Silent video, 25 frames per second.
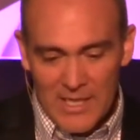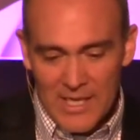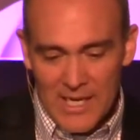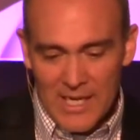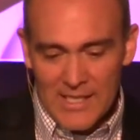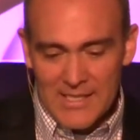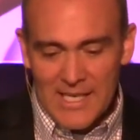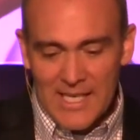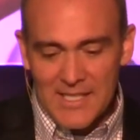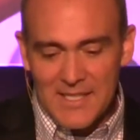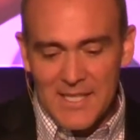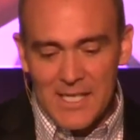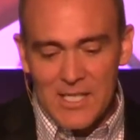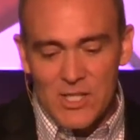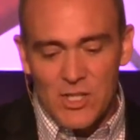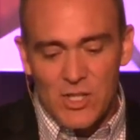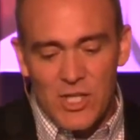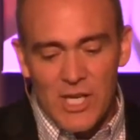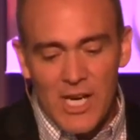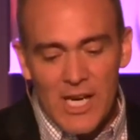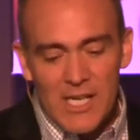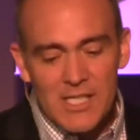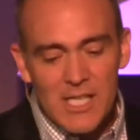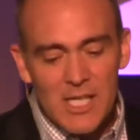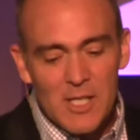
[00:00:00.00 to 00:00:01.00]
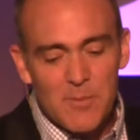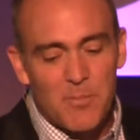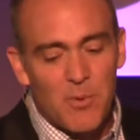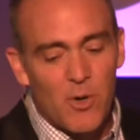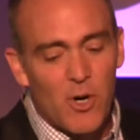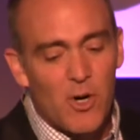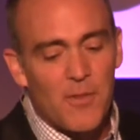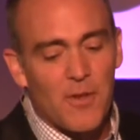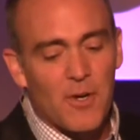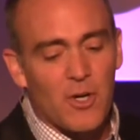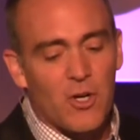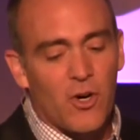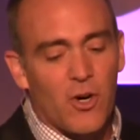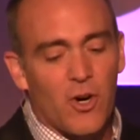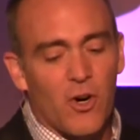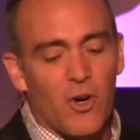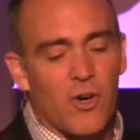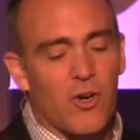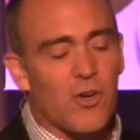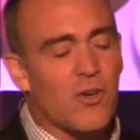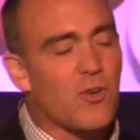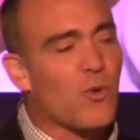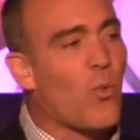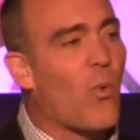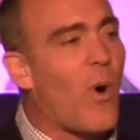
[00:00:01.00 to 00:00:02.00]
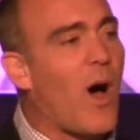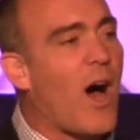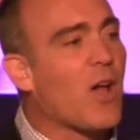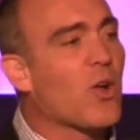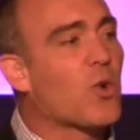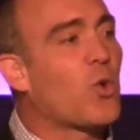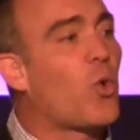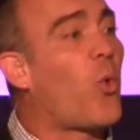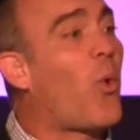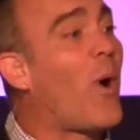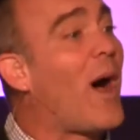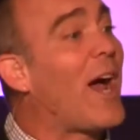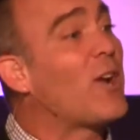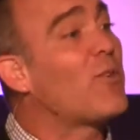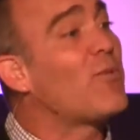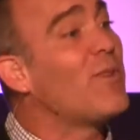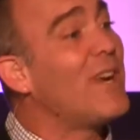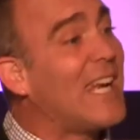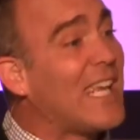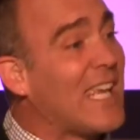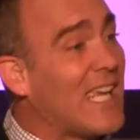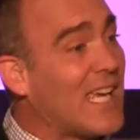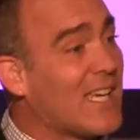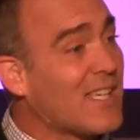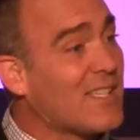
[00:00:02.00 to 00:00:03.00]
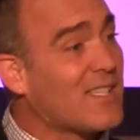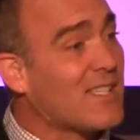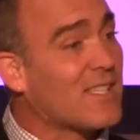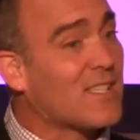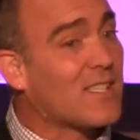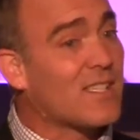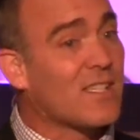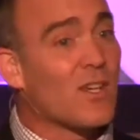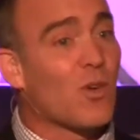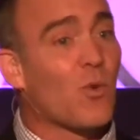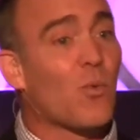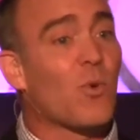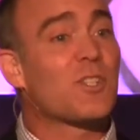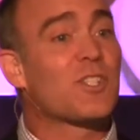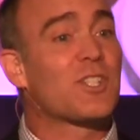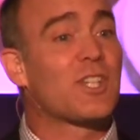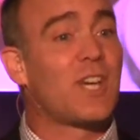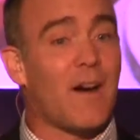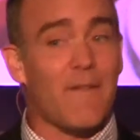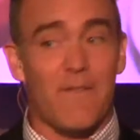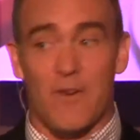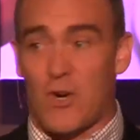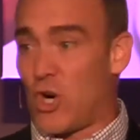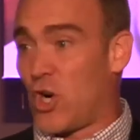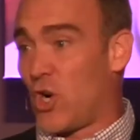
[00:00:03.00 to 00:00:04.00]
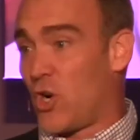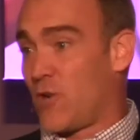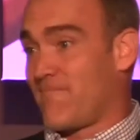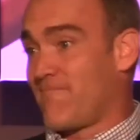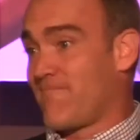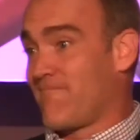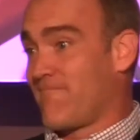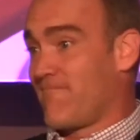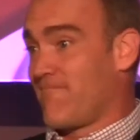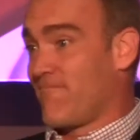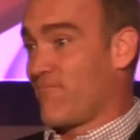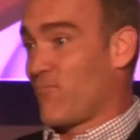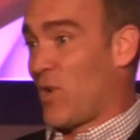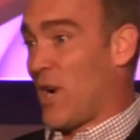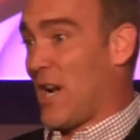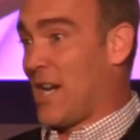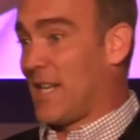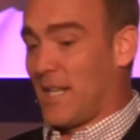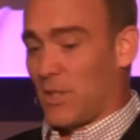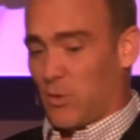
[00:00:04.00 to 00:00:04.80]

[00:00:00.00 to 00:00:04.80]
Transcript: It says that Jesus' birth occurred while Quirinius was governor right?